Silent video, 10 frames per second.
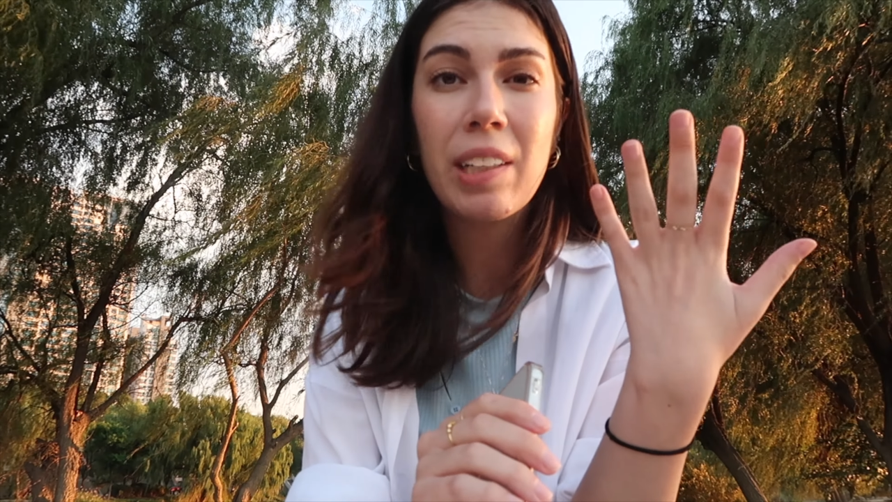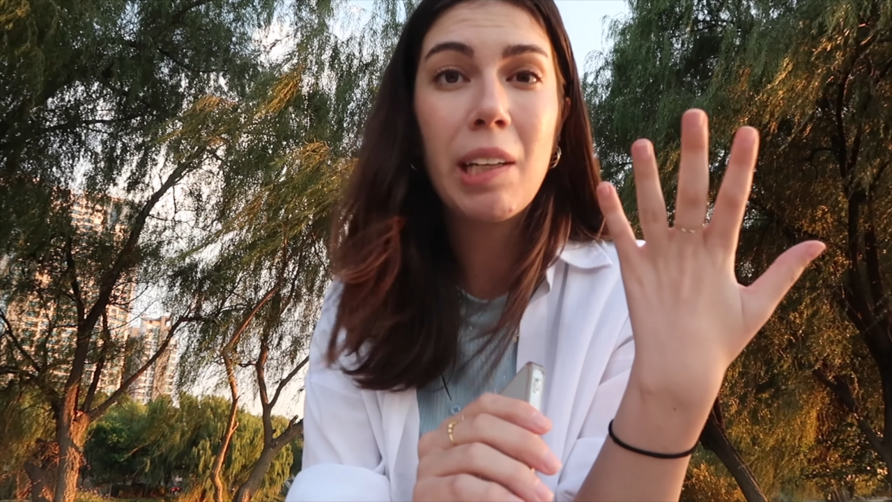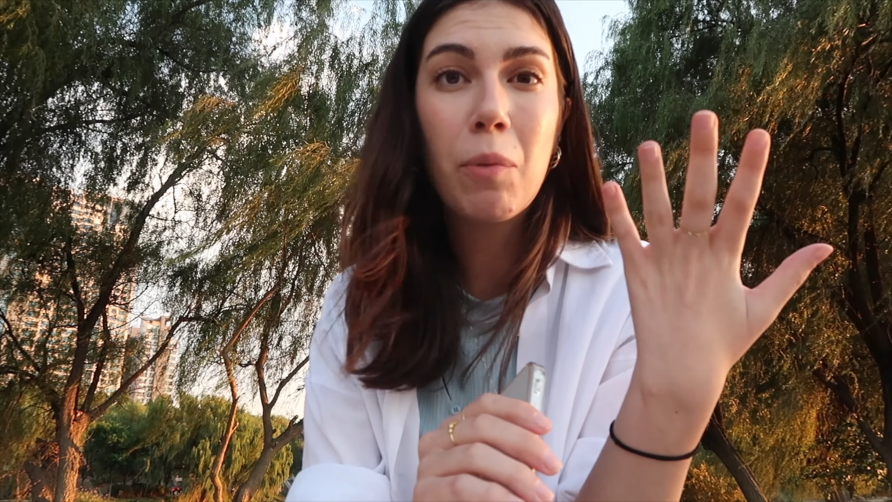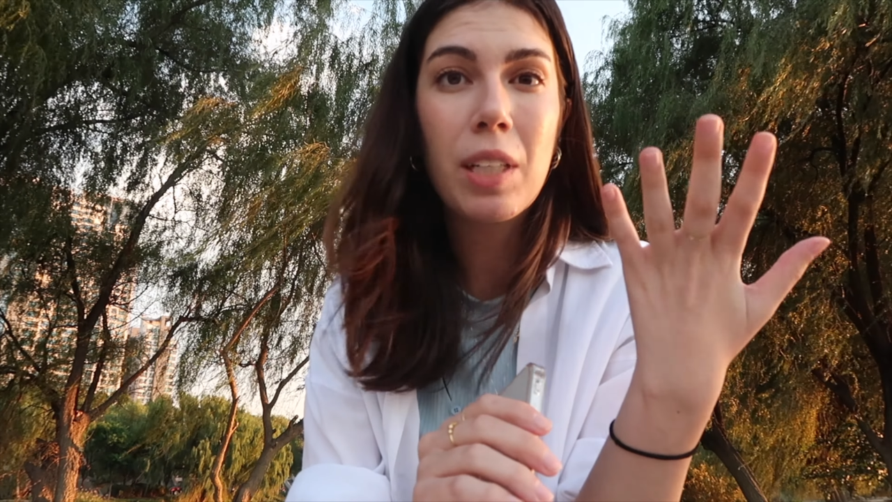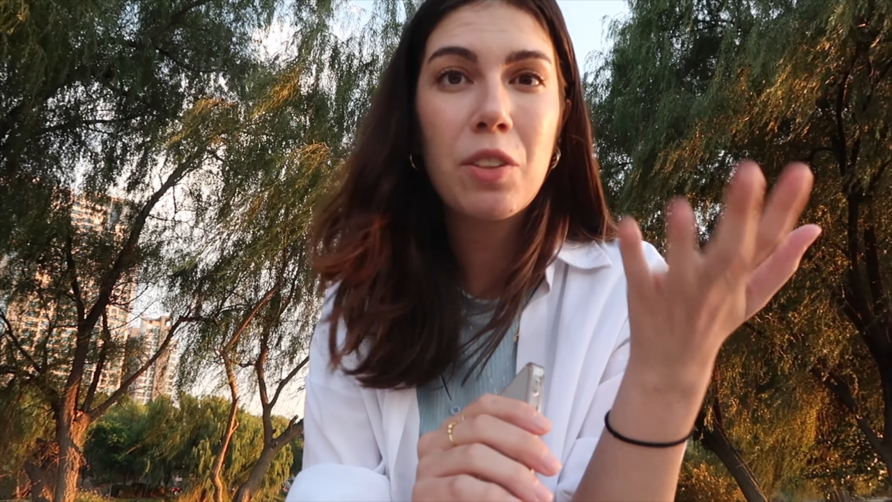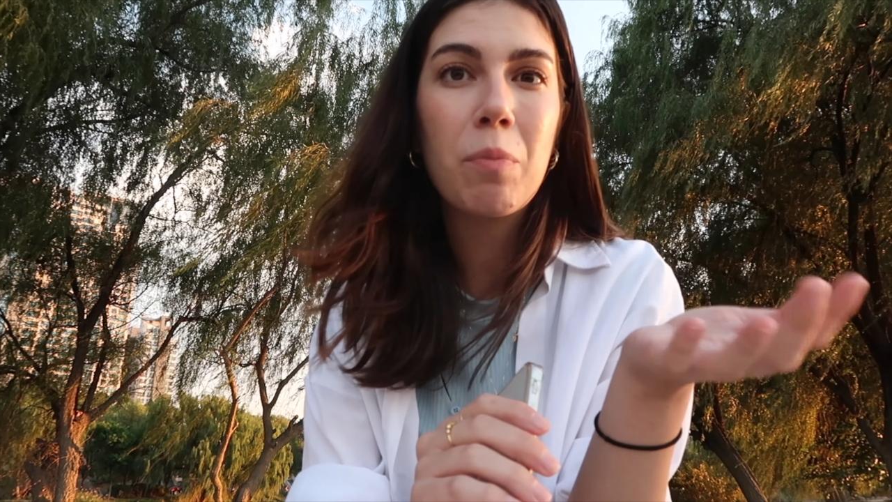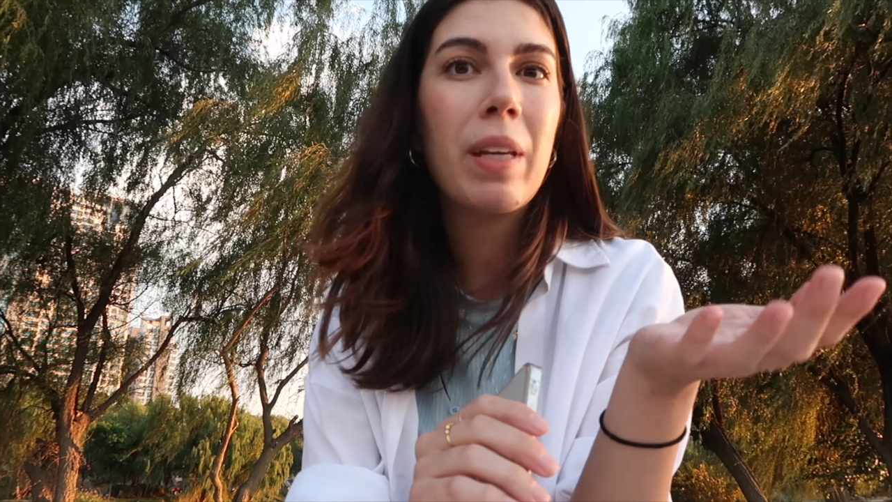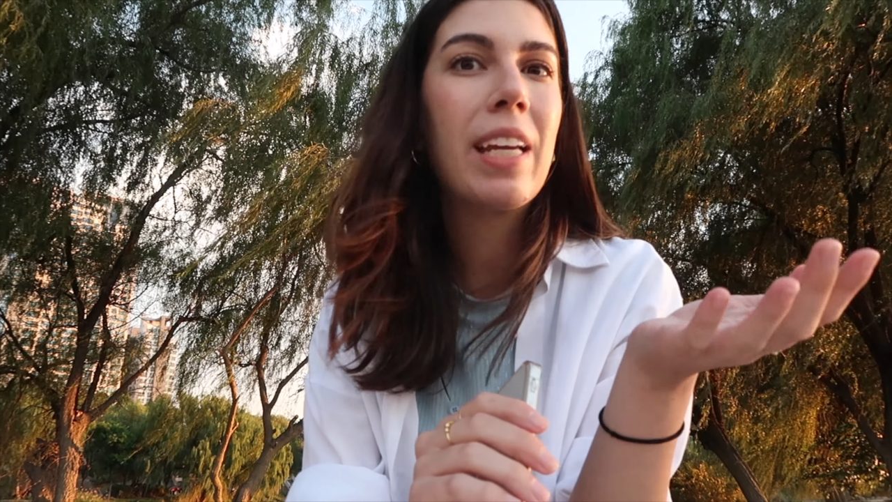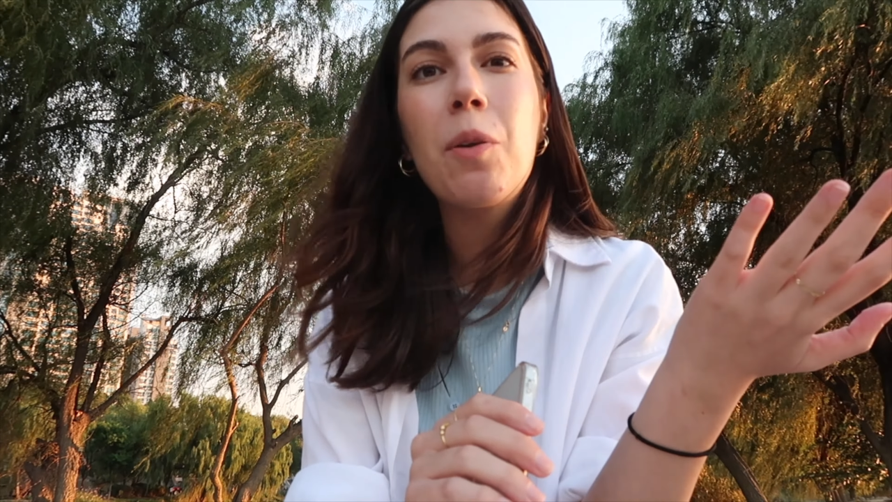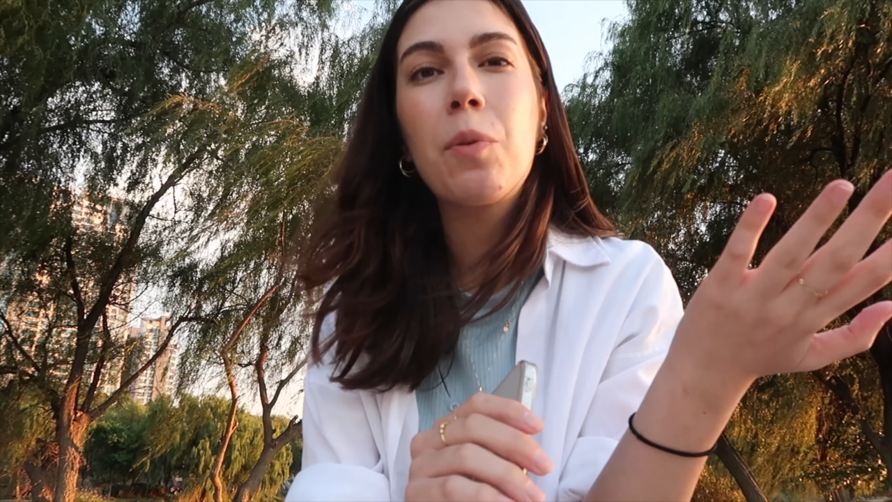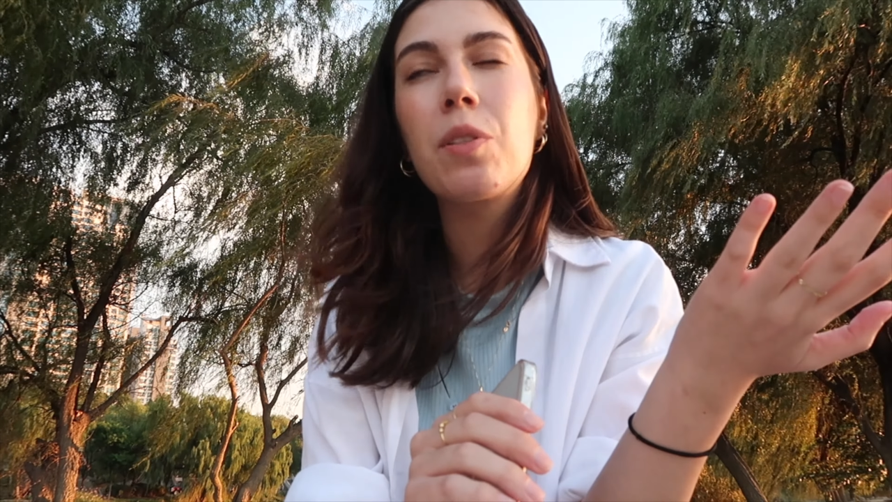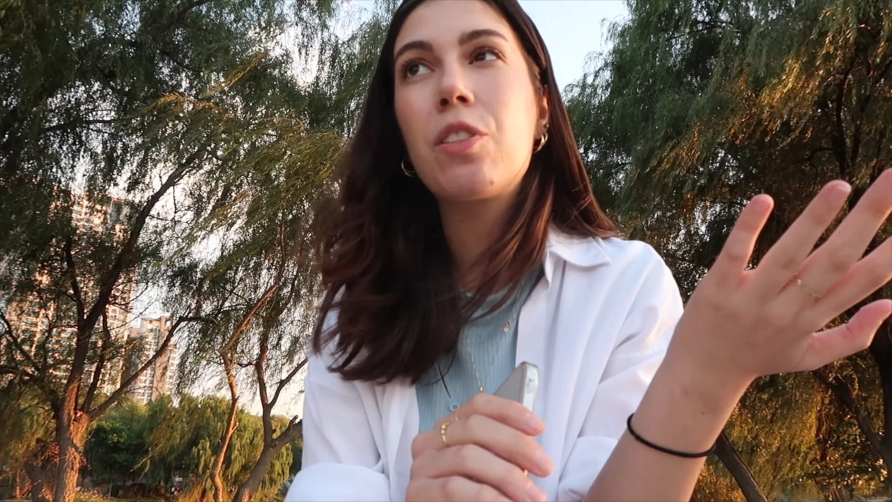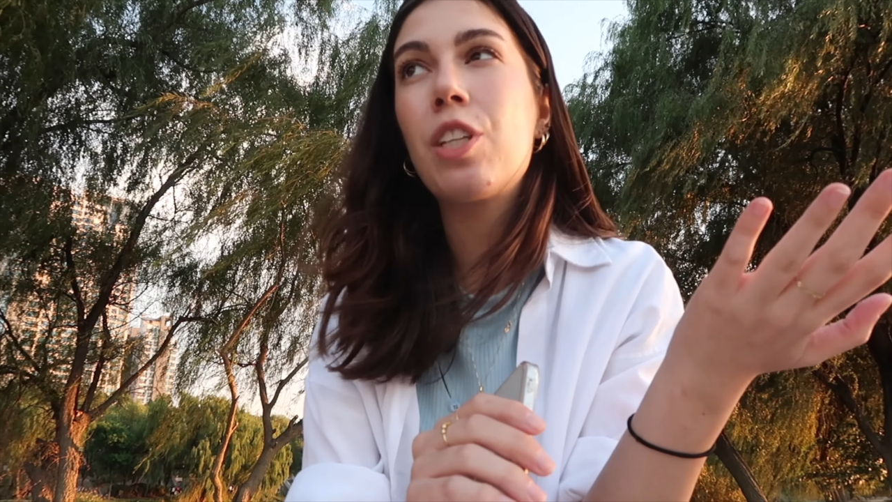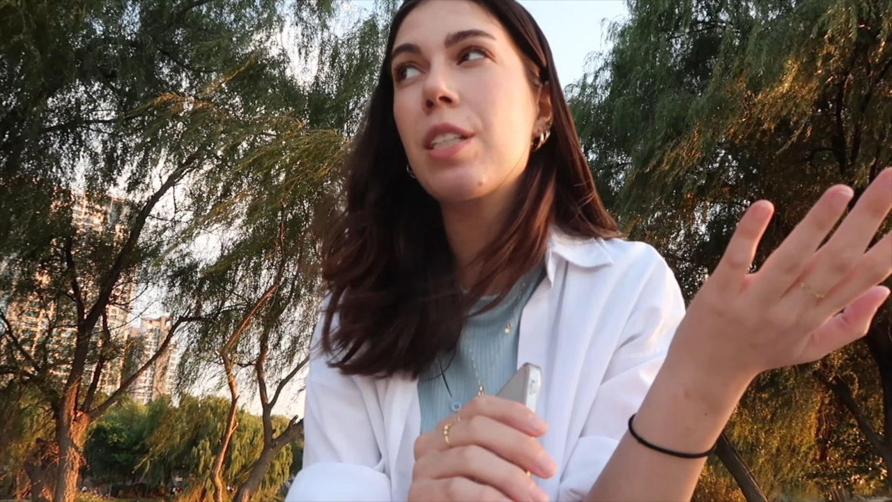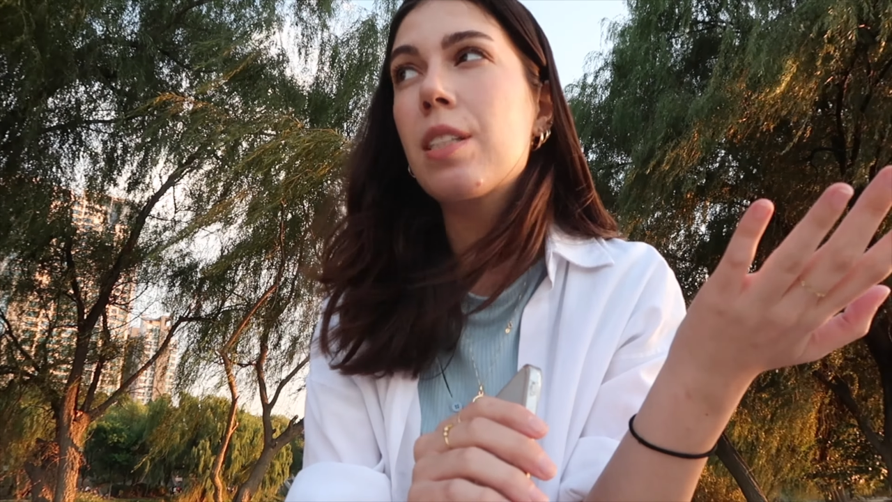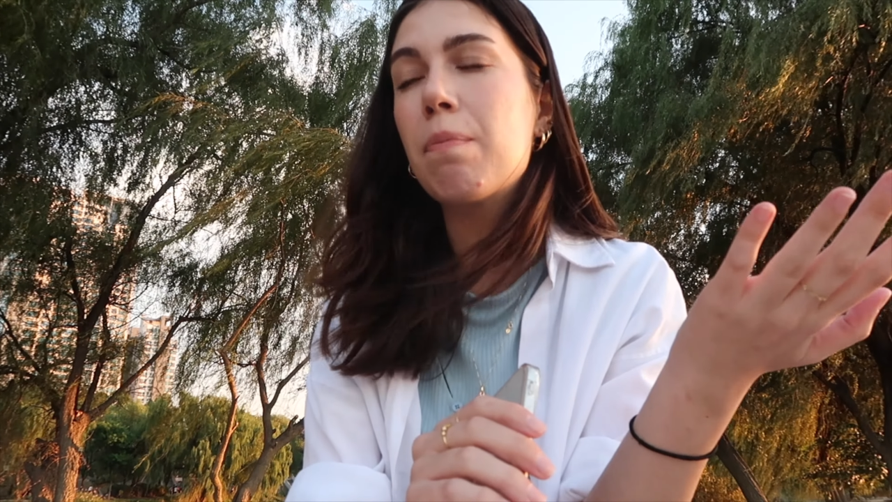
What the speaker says: really wanted to make was just